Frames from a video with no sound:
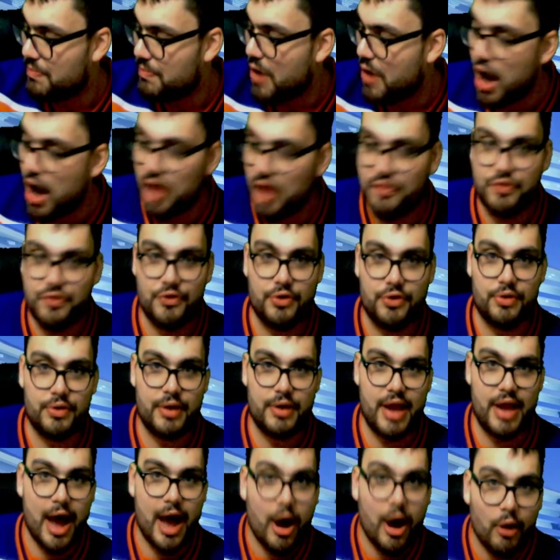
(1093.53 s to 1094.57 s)
author
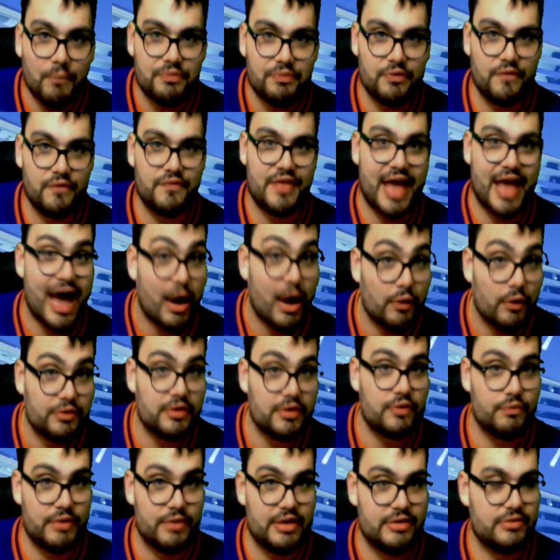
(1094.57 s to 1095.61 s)
helped with the
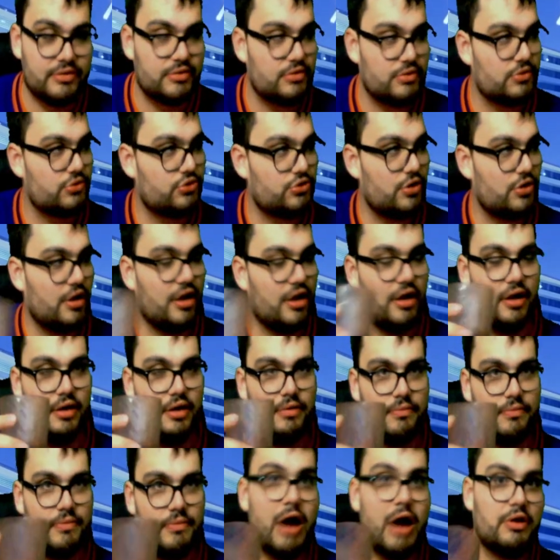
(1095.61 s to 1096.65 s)
Elden Ring
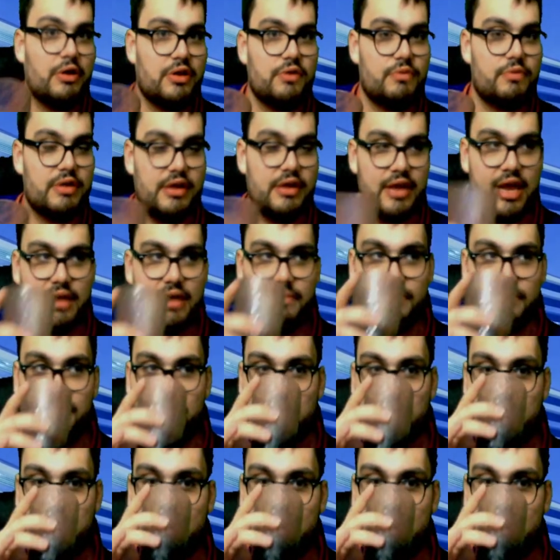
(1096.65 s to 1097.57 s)
game.